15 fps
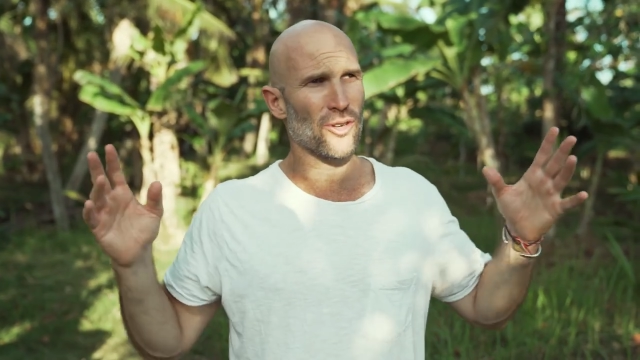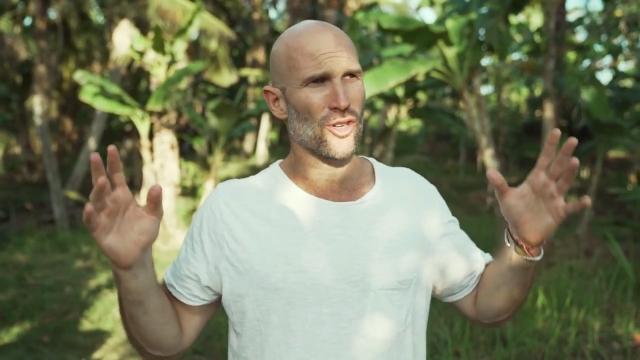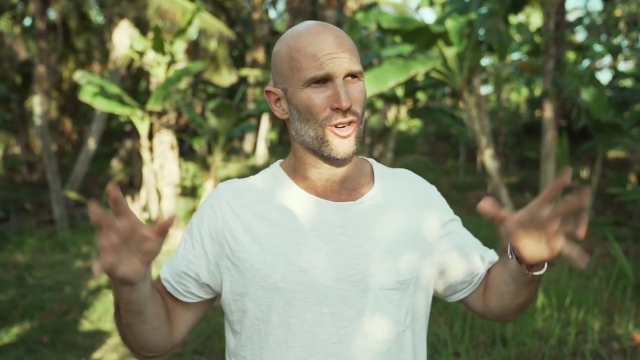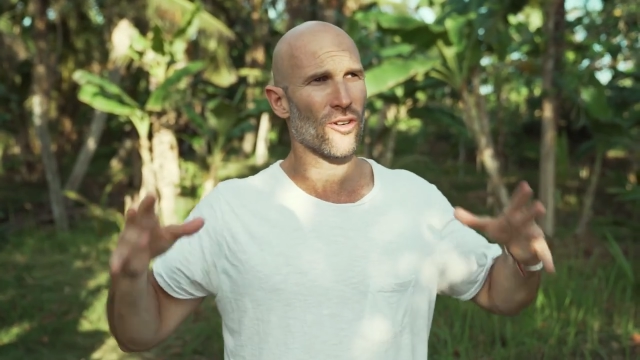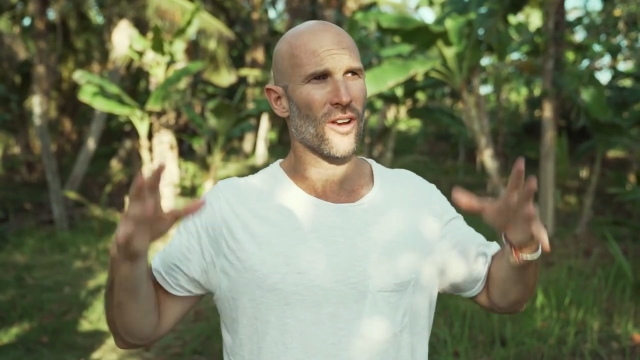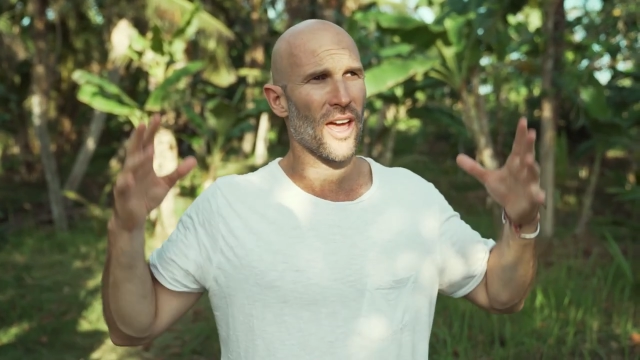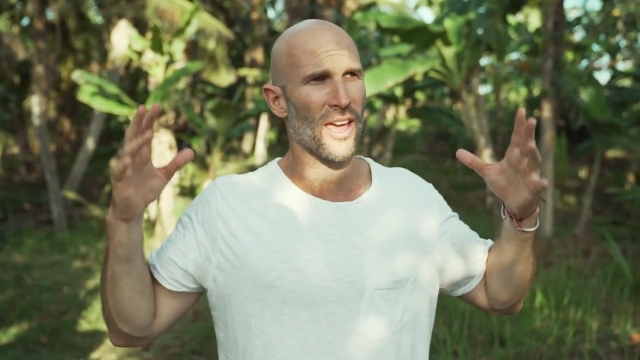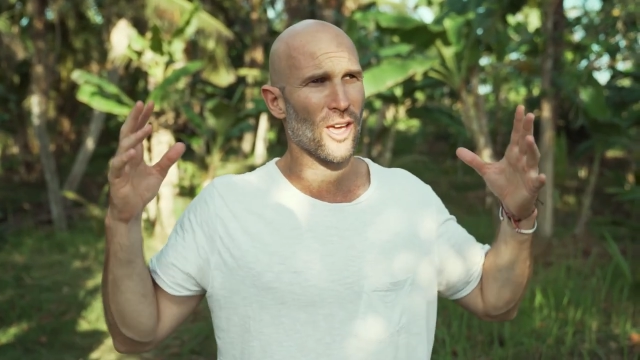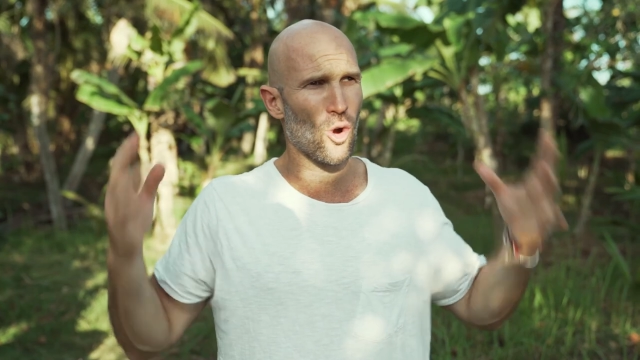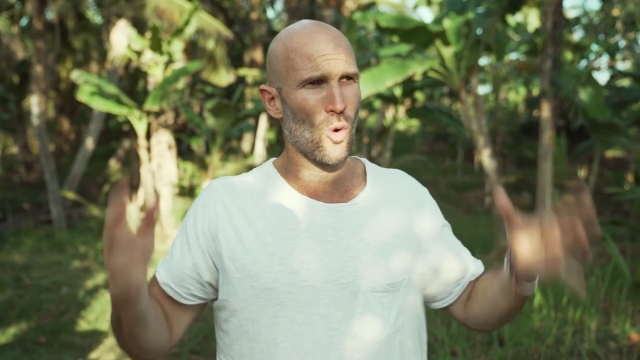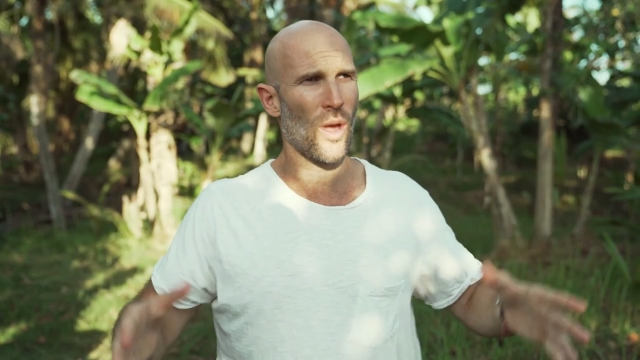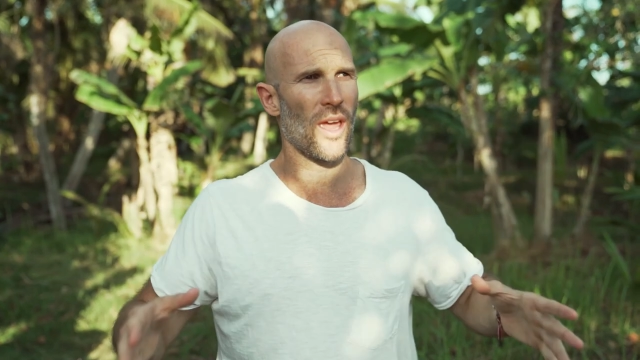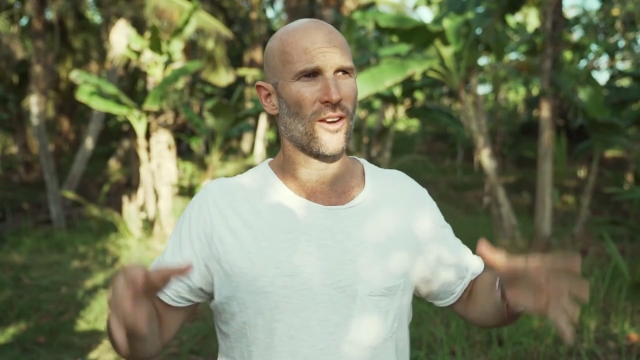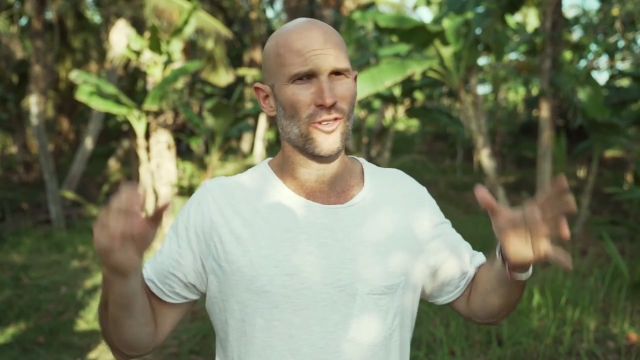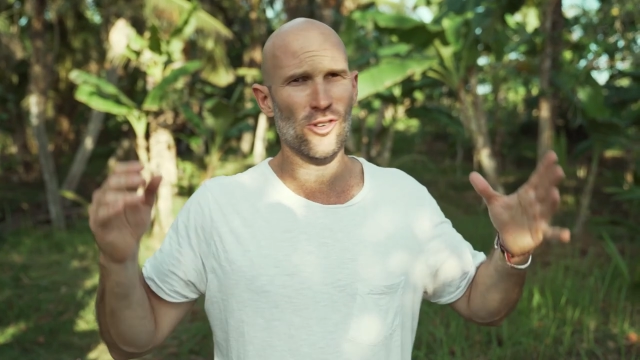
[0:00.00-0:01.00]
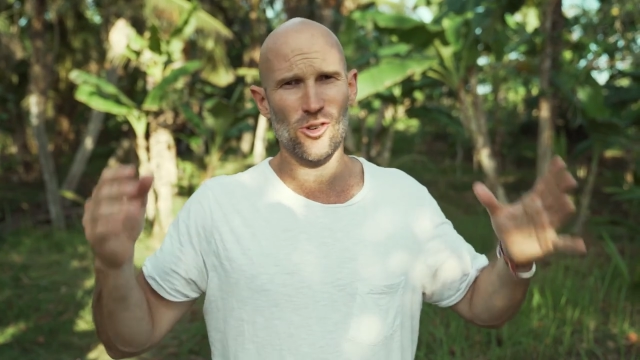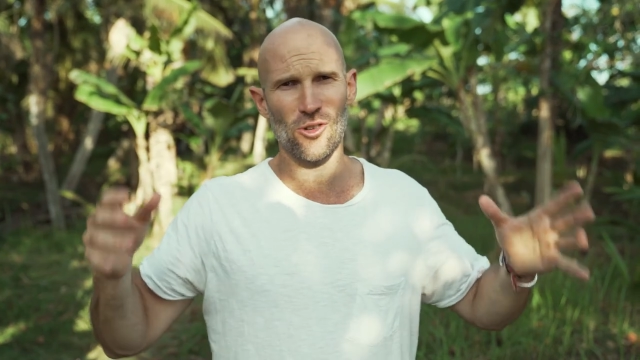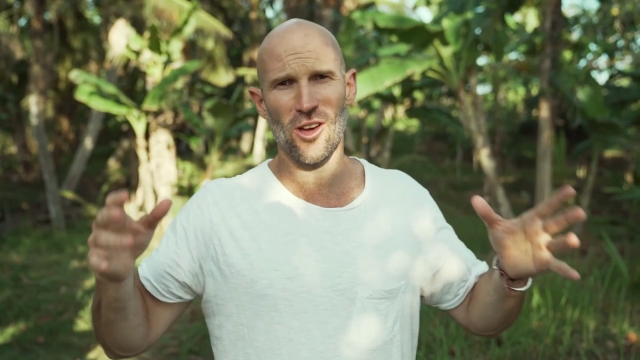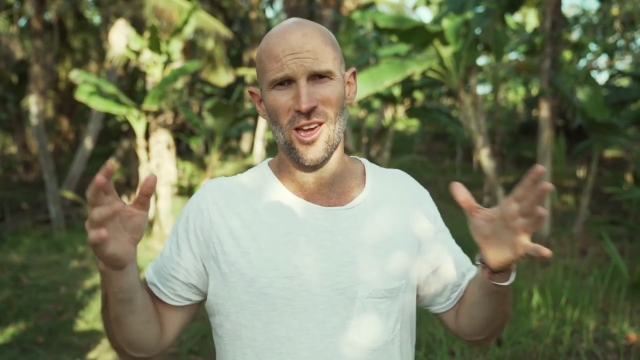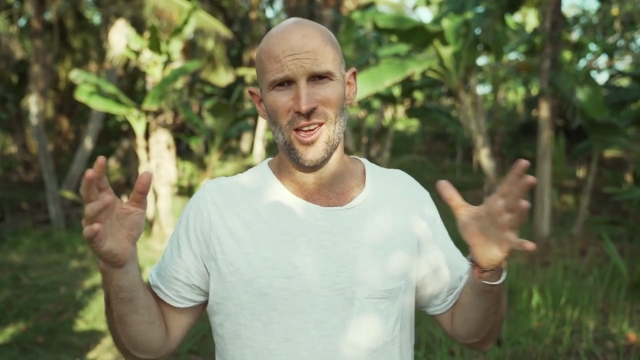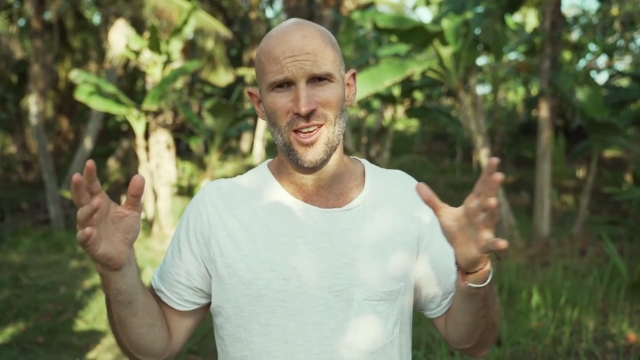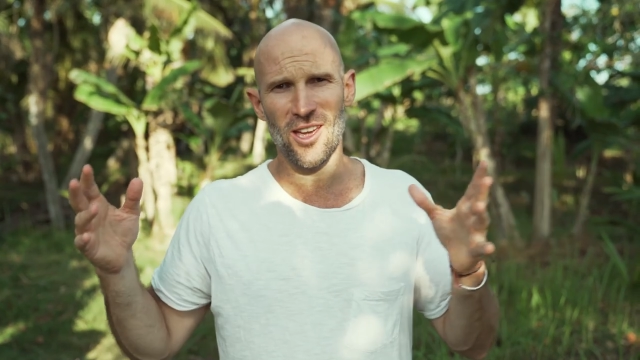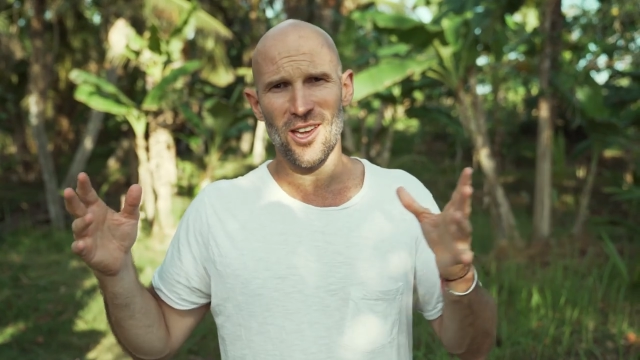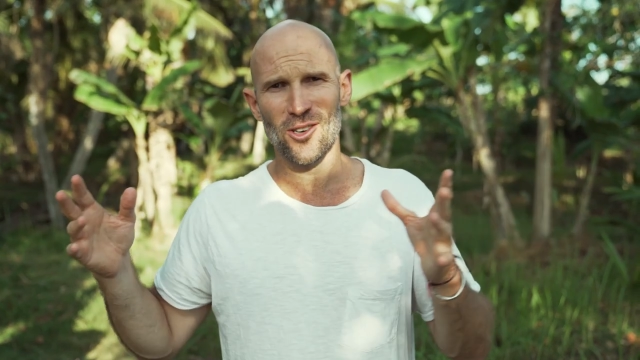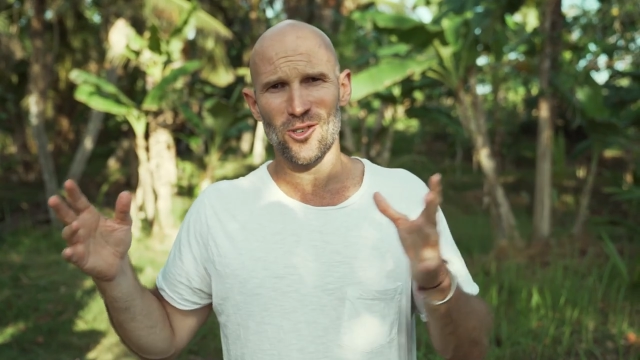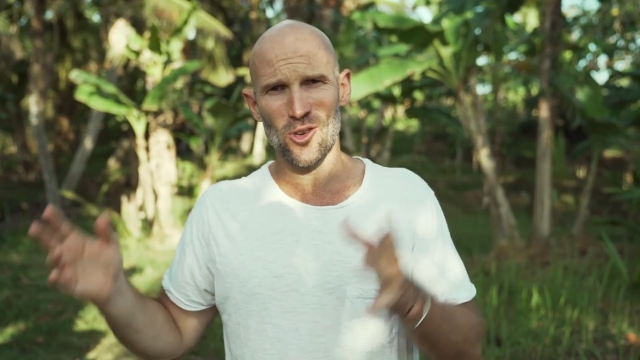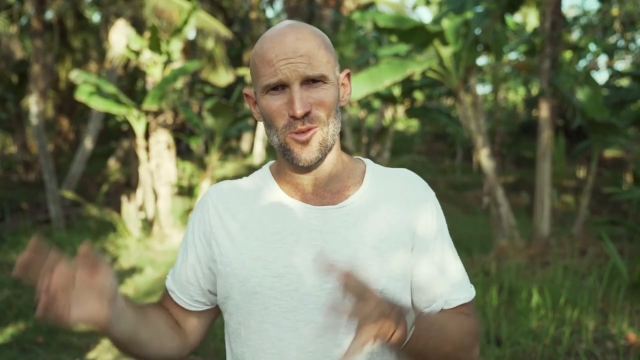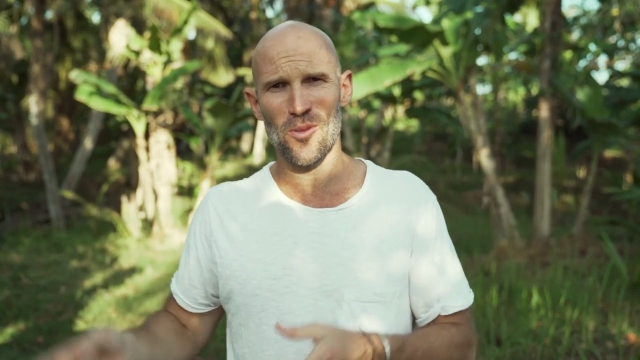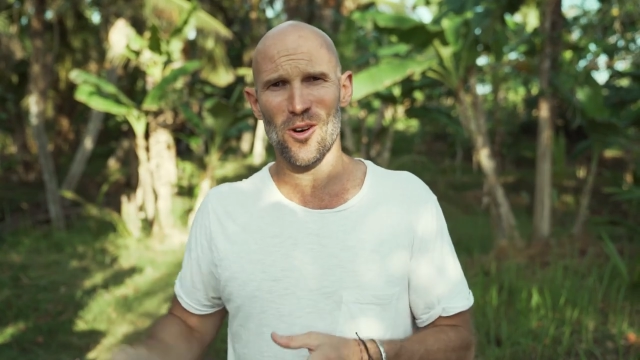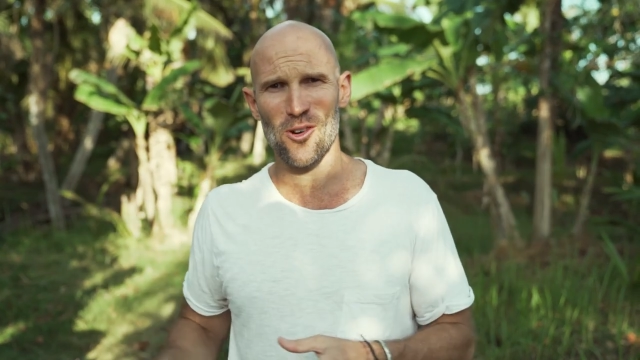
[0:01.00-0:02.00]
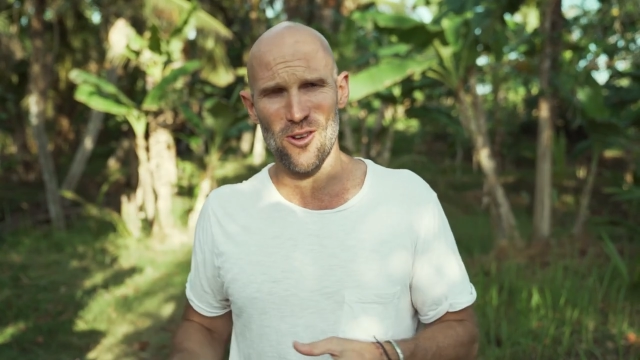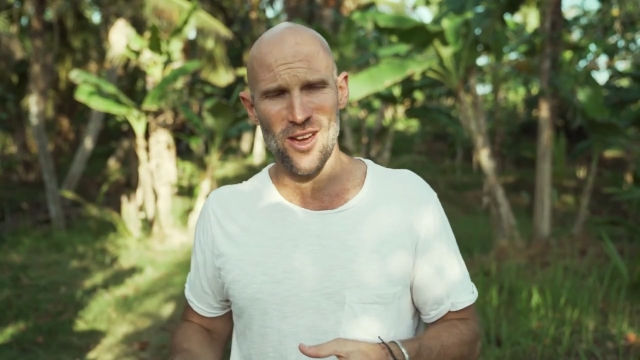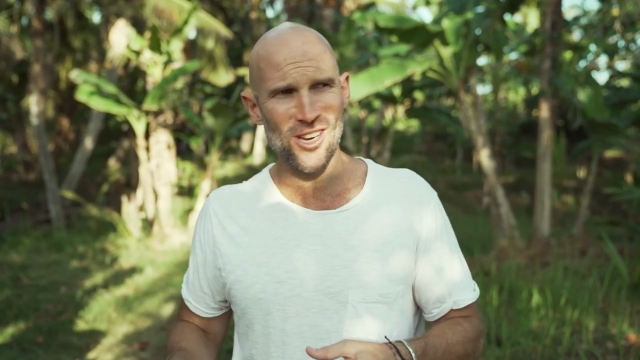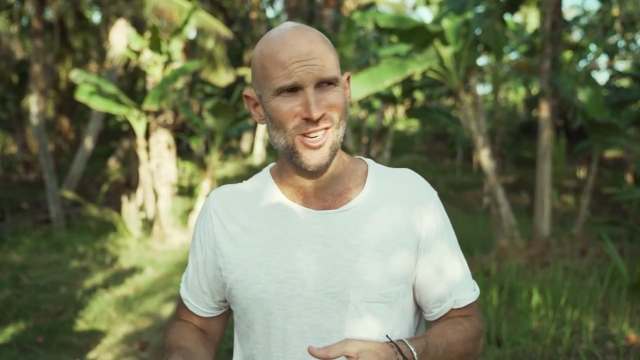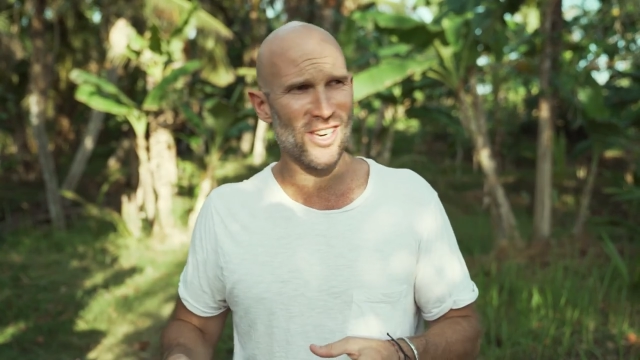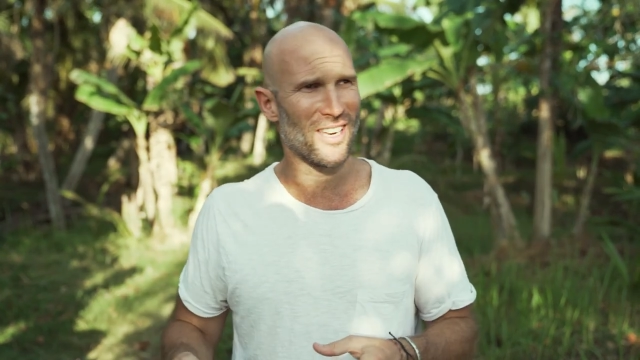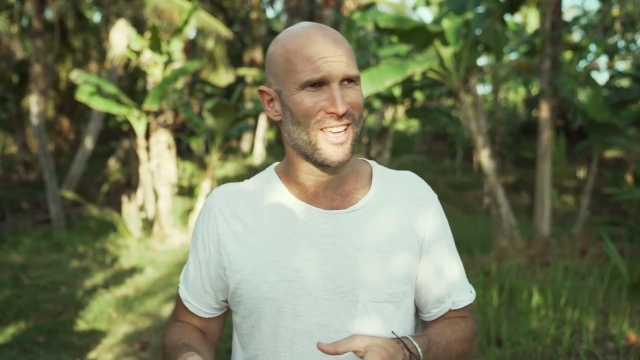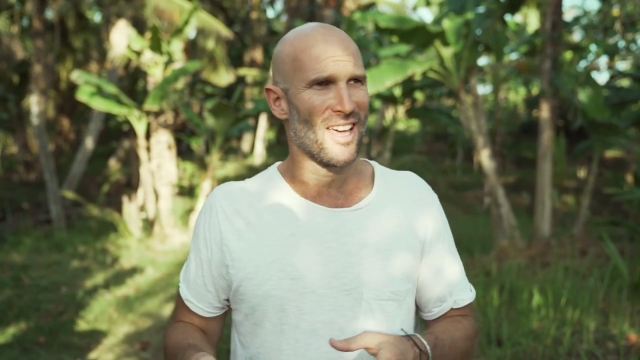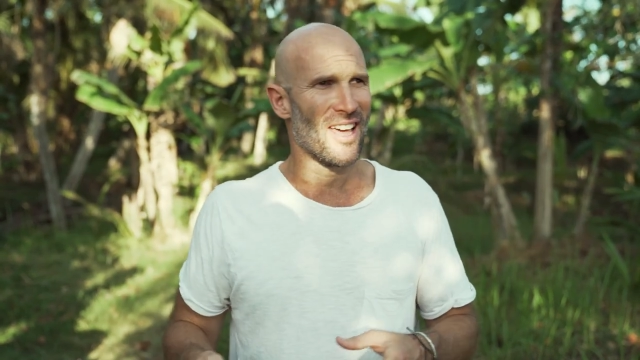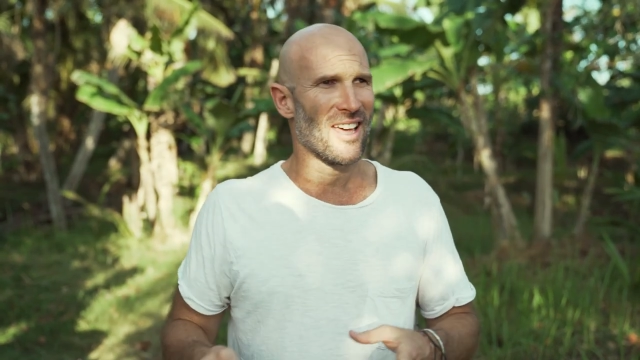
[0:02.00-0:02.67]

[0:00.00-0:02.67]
Should I quit or should I do moderation?